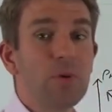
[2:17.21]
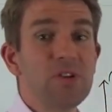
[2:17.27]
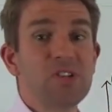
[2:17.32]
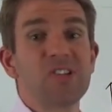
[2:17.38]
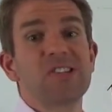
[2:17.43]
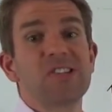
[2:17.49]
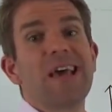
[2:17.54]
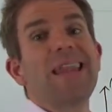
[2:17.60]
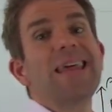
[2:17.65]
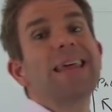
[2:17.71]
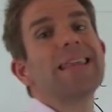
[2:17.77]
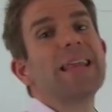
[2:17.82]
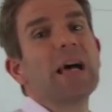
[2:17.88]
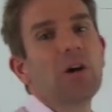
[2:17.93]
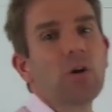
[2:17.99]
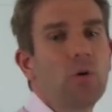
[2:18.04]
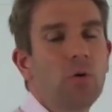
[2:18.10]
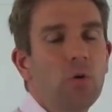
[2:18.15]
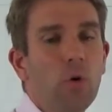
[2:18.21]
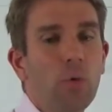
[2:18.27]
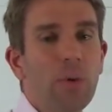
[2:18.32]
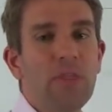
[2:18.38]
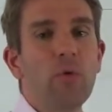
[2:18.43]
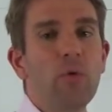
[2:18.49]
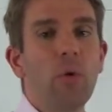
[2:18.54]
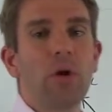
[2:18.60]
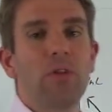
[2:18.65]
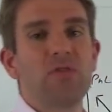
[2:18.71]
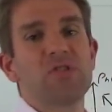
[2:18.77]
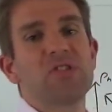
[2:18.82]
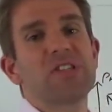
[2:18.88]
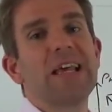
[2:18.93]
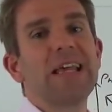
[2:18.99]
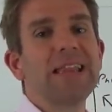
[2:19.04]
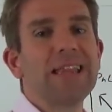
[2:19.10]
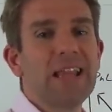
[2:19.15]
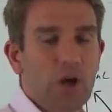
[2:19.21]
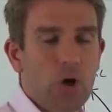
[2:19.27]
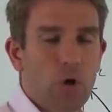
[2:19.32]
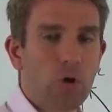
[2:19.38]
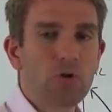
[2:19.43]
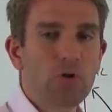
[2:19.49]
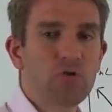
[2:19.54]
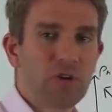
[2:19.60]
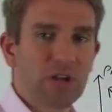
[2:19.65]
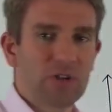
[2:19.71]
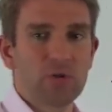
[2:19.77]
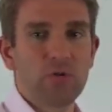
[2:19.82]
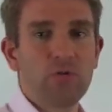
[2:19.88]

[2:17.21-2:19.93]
We're selling that call. We're the one selling that contract